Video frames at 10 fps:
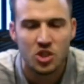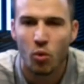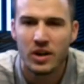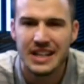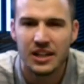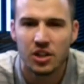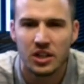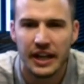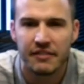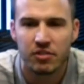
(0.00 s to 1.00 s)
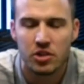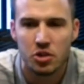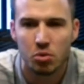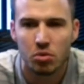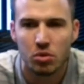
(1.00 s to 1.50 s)
So what does that look like for
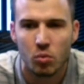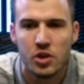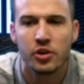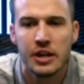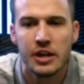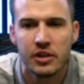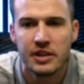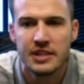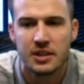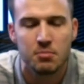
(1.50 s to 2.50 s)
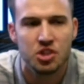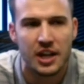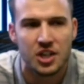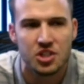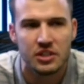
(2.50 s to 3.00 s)
you? When you're hearing these
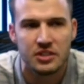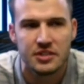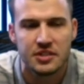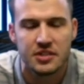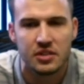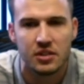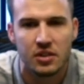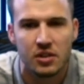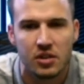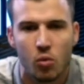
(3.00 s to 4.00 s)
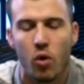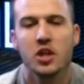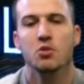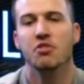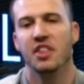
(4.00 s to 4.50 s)
objections,
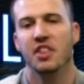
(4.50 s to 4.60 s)
what are you